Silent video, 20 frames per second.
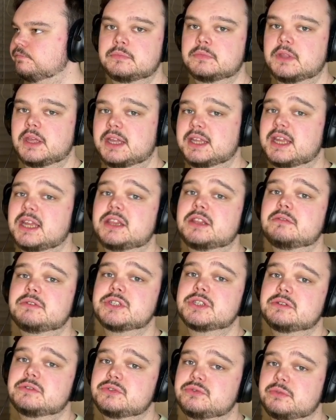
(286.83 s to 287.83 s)
Again, the
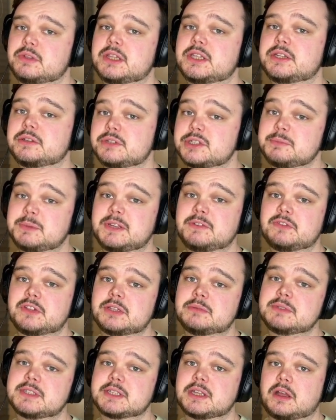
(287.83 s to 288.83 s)
results really do speak for
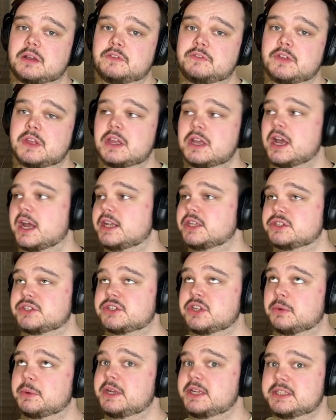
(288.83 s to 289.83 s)
themselves, and it's
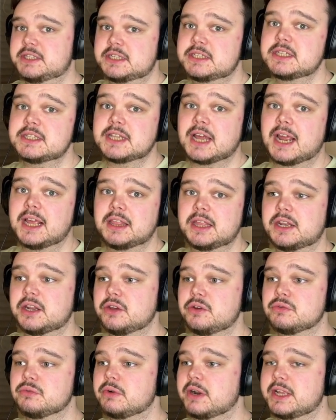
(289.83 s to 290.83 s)
so easy to dial in a
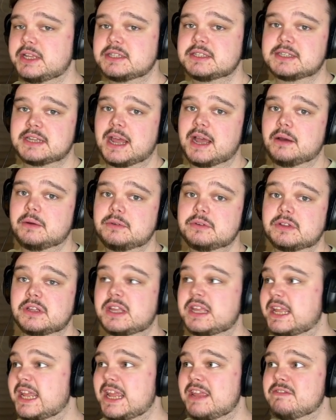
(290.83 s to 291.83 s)
great sound,
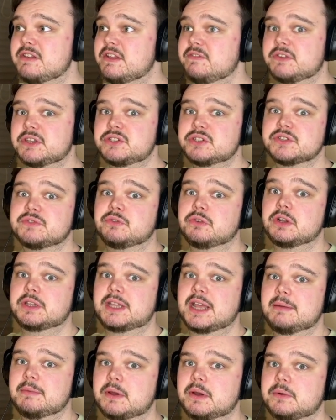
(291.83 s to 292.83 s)
even if it's just for a
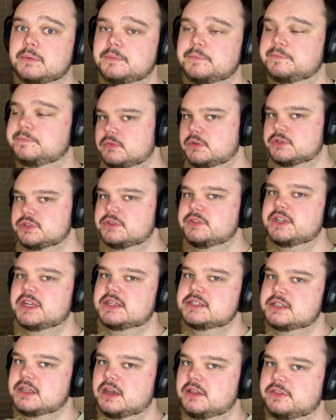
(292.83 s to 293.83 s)
demo. Something else
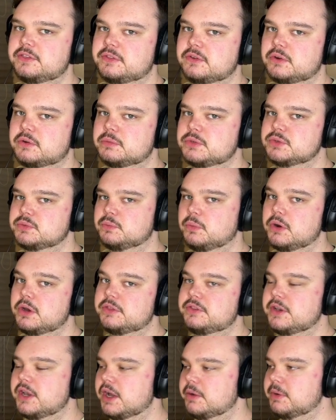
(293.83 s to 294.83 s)
that I thought was
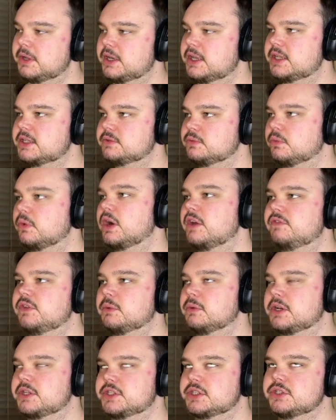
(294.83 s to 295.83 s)
worth knowing is what if you
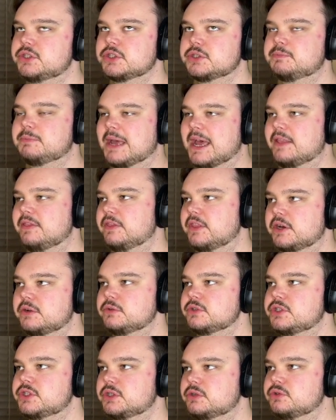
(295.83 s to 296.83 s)
wanted to just pan
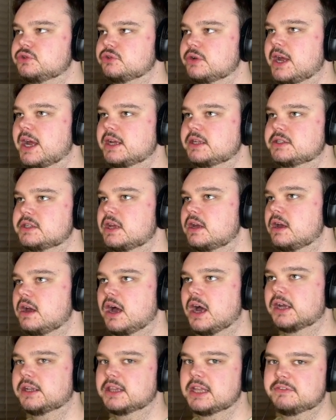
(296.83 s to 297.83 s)
those two tracks,
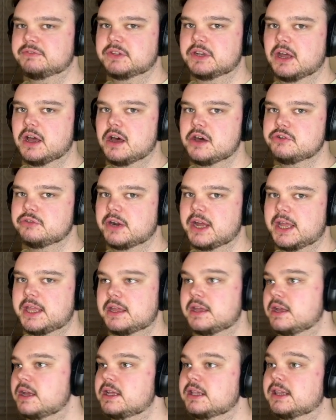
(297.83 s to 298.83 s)
hard left and hard right,
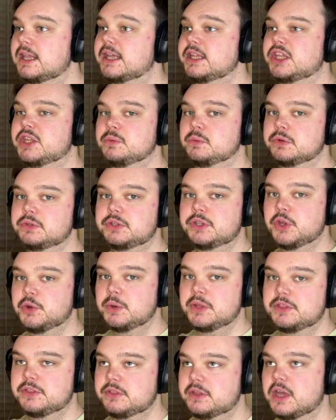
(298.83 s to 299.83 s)
like you would do
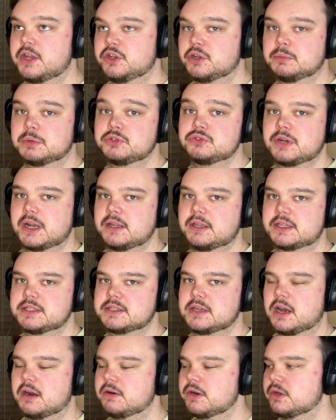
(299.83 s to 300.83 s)
with a double track
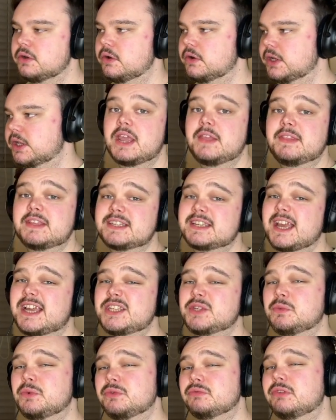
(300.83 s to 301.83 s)
guitar recording. In this case,
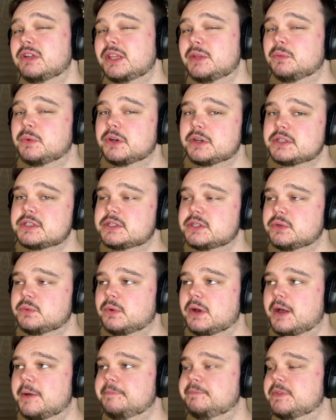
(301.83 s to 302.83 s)
it wouldn't really work too
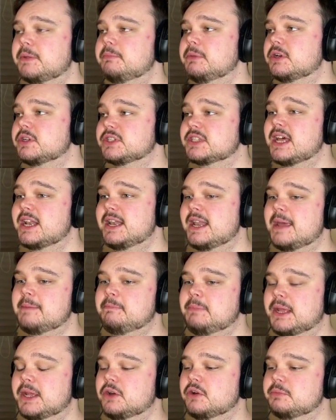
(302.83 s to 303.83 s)
well because that net
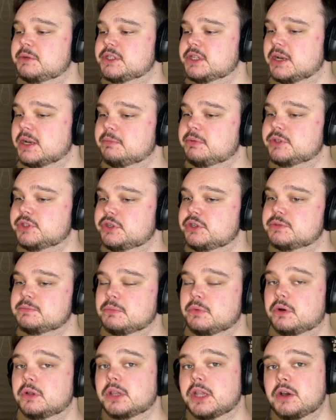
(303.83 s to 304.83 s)
pickup is produce
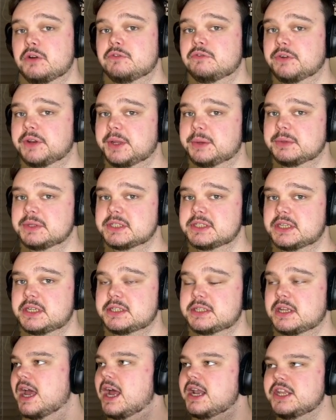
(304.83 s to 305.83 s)
more low
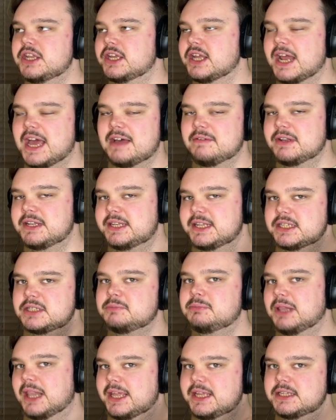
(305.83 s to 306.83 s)
frequencies and you're going to have a
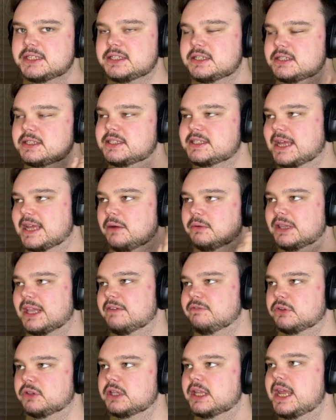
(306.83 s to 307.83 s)
displaced sound
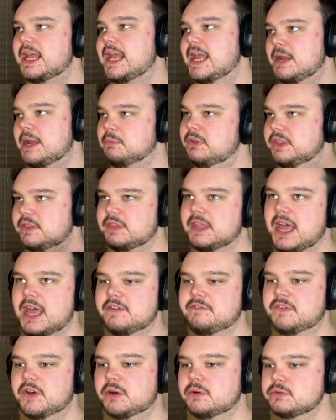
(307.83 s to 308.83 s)
level within the
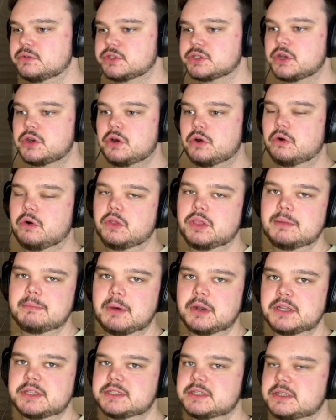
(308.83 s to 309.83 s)
headphones or on the
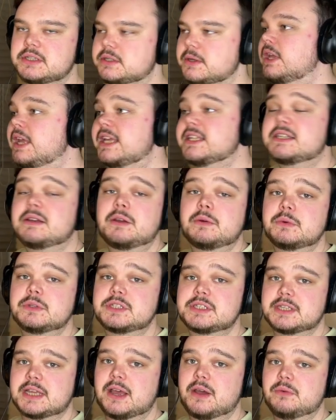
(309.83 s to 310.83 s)
monitors. Here's how it would
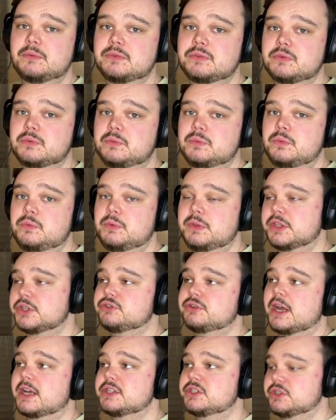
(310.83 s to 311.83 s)
sound with the
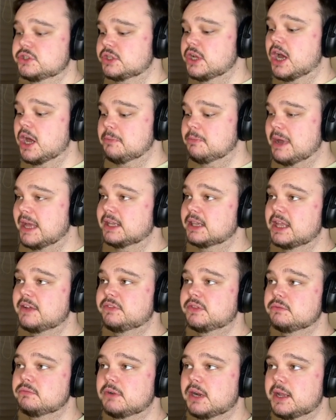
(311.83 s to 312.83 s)
tracks just hard panned left
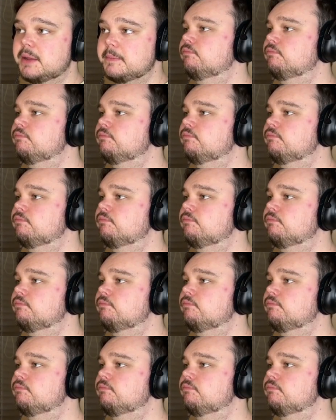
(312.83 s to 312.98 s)
and right.